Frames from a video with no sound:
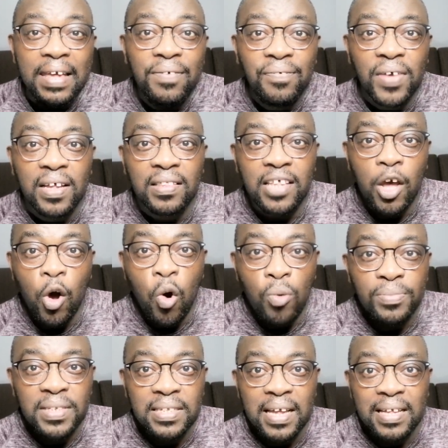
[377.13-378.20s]
leaving their
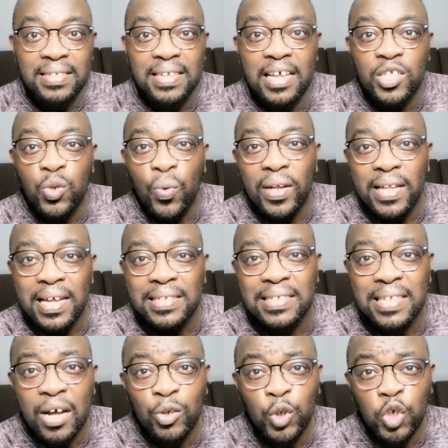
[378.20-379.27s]
homesteads as well
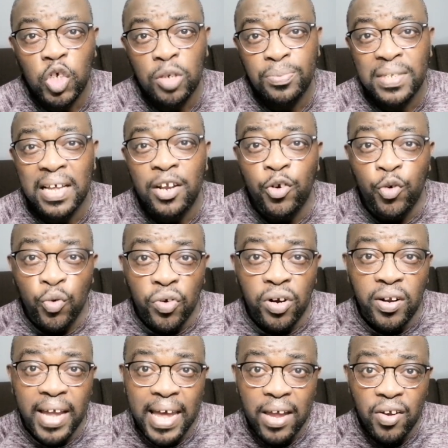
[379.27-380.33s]
as townships and
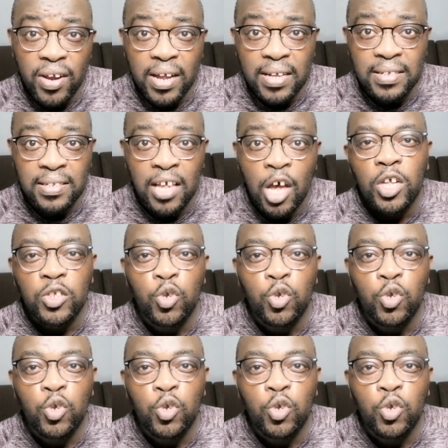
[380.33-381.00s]
rural areas